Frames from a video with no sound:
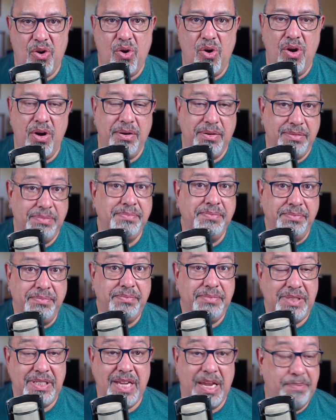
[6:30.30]
or
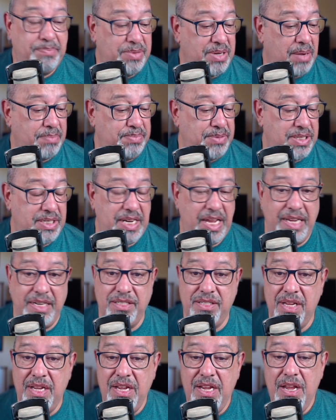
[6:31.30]
kept up to
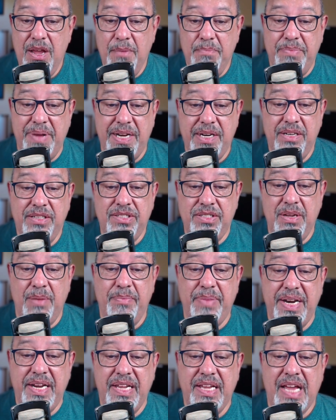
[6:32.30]
date. But
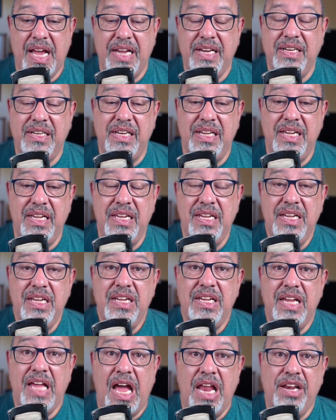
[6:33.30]
somebody kindly
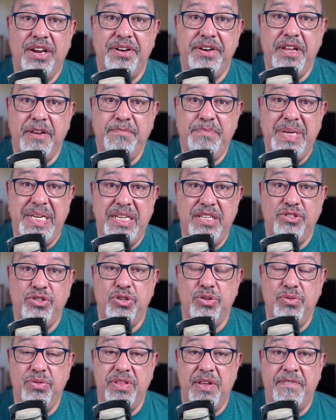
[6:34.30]
alerted me
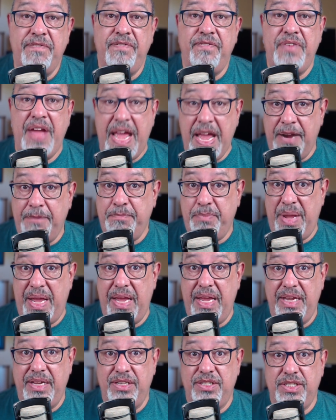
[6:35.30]
to the fan
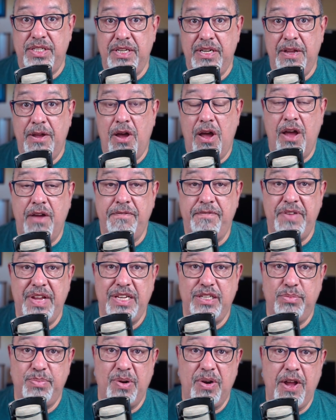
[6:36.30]
page on
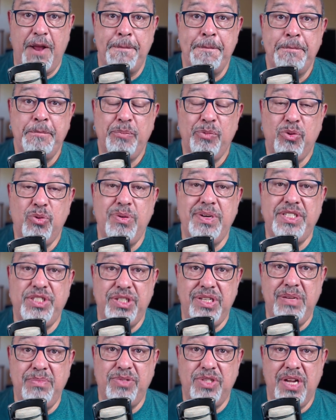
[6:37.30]
Facebook, which
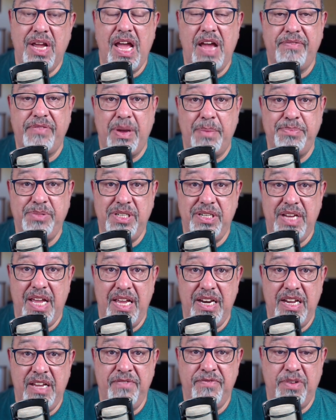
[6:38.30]
seems to have
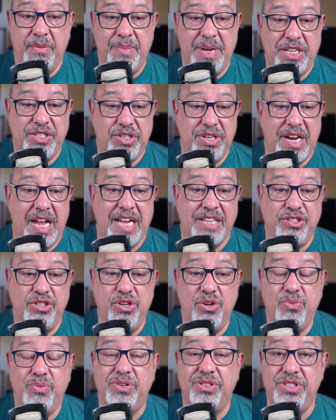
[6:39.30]
up-to-date information, as
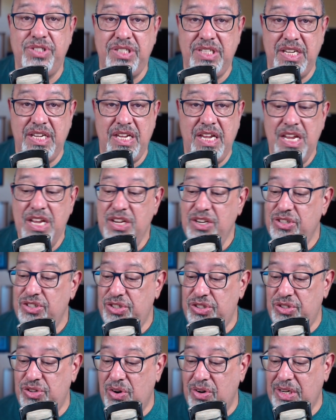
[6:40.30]
you will see
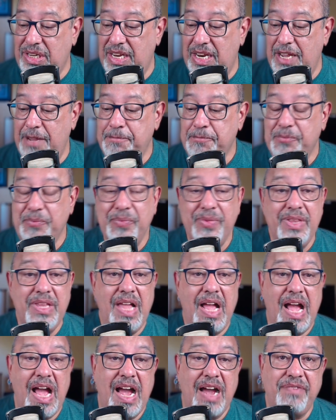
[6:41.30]
shortly
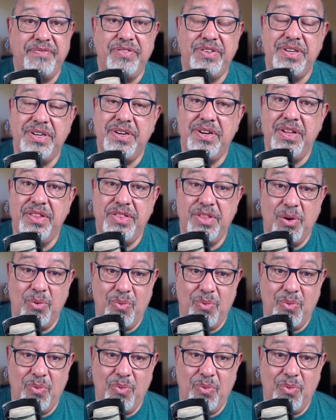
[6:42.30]
after the